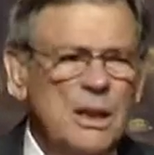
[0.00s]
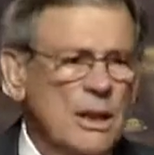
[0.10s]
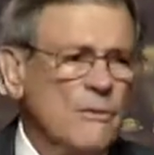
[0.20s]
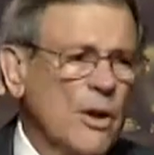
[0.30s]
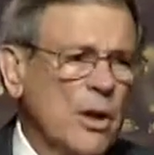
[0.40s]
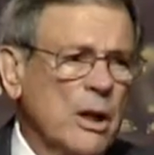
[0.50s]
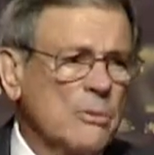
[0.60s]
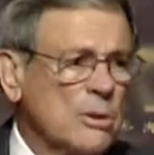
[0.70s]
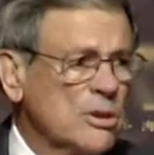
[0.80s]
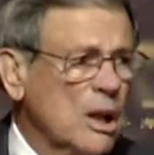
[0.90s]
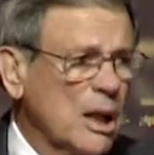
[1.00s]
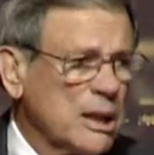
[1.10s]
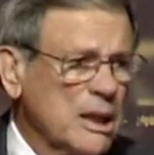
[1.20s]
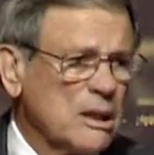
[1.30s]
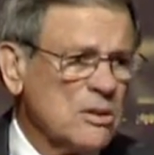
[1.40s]
The verdict was
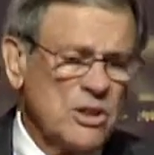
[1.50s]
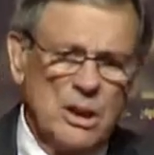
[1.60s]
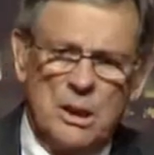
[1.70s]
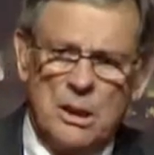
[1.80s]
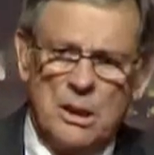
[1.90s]
not guilty.